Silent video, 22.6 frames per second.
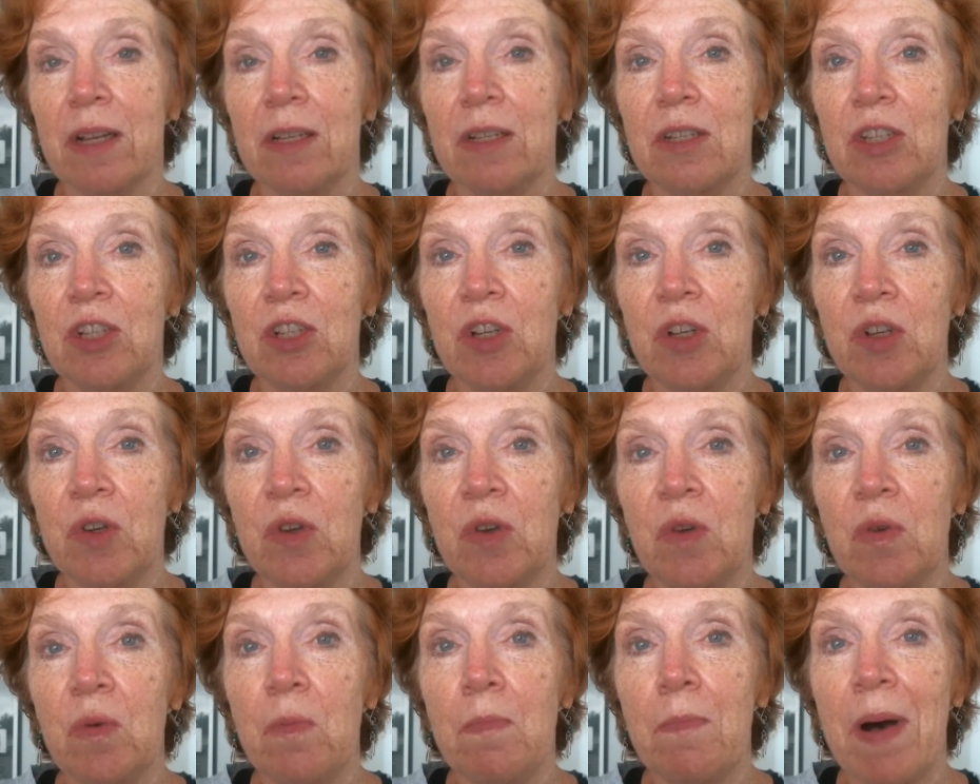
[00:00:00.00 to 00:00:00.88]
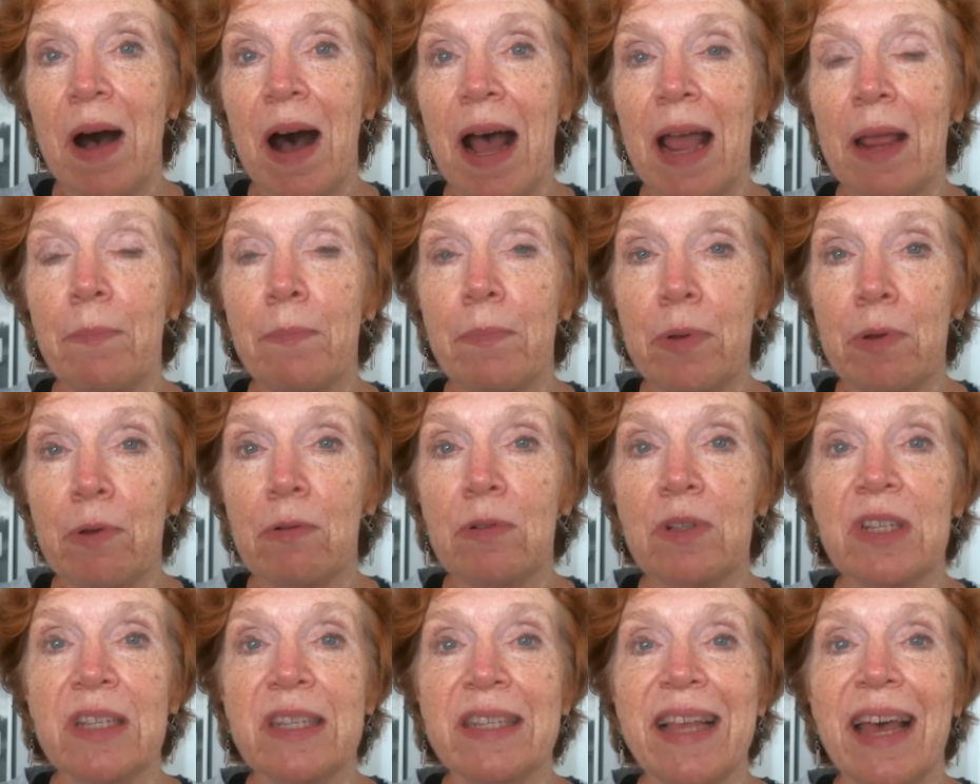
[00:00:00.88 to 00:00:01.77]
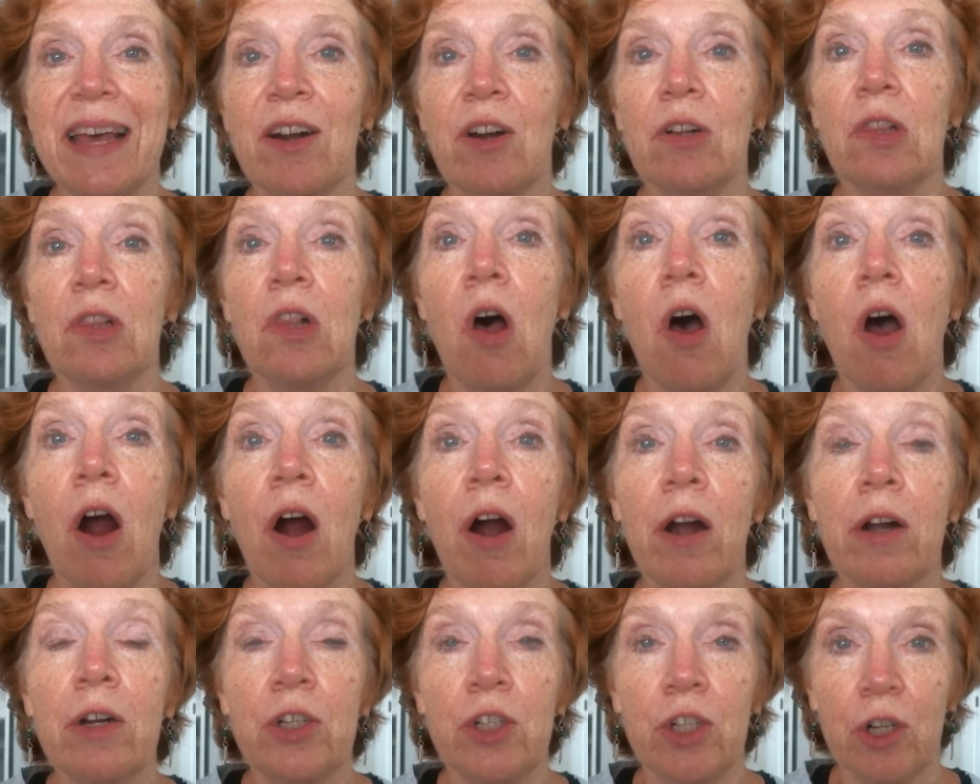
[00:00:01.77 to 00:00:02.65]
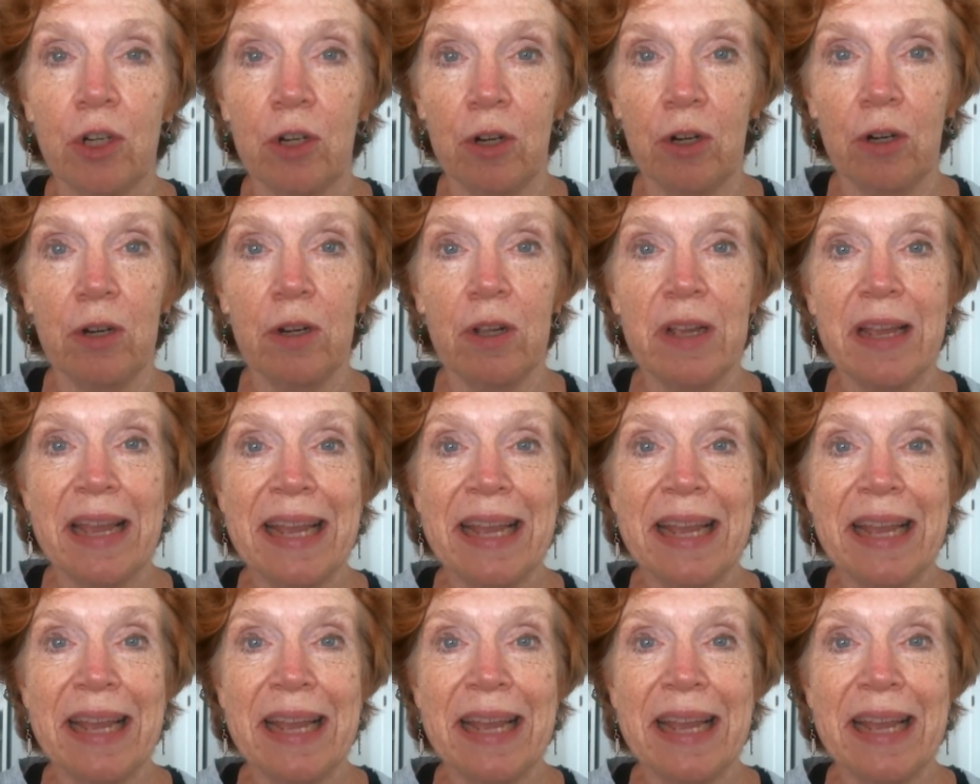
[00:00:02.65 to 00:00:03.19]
to buy boots that are larger